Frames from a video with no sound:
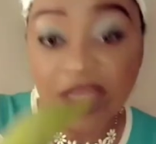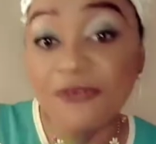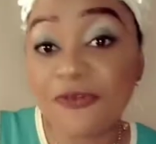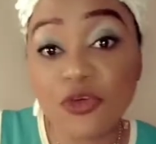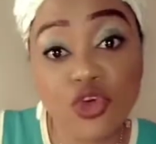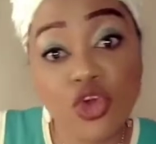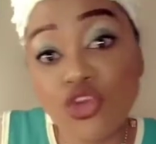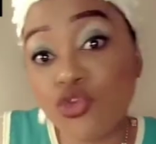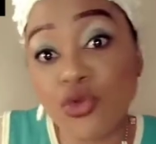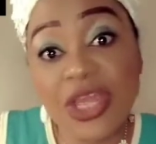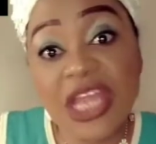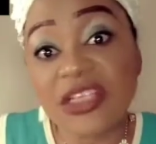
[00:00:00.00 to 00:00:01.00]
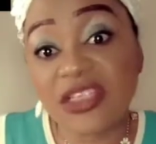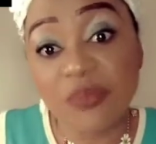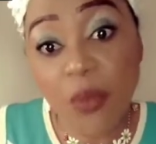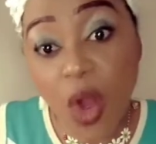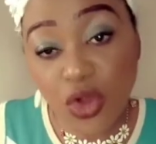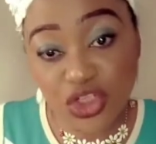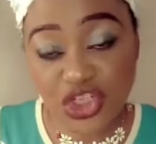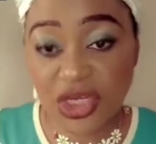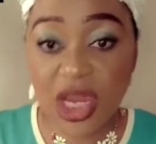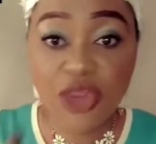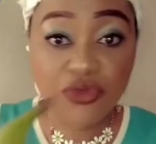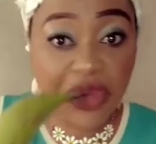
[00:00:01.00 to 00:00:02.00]
If you know you eat much,
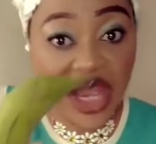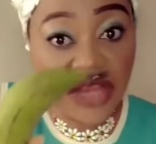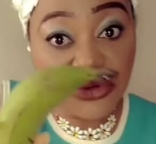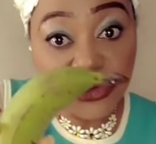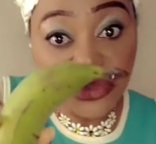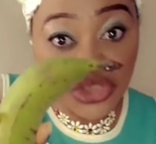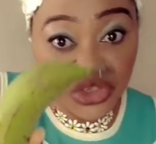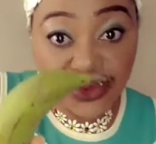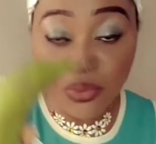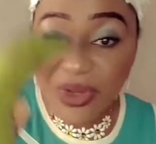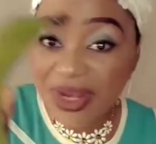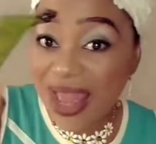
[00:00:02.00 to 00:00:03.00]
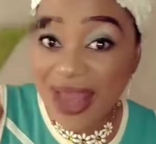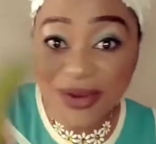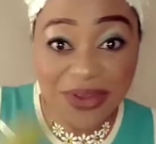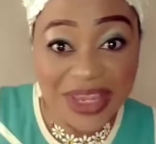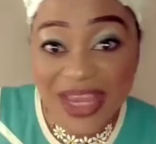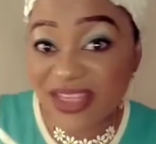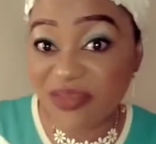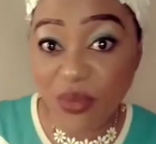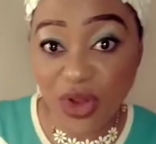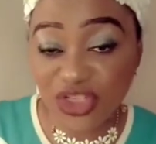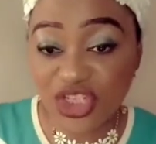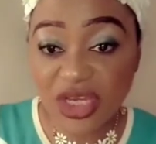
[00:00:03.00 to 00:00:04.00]
you can use two, but I don't eat
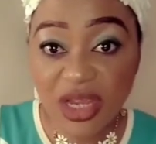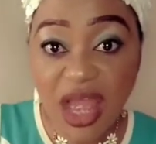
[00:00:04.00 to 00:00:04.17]
much.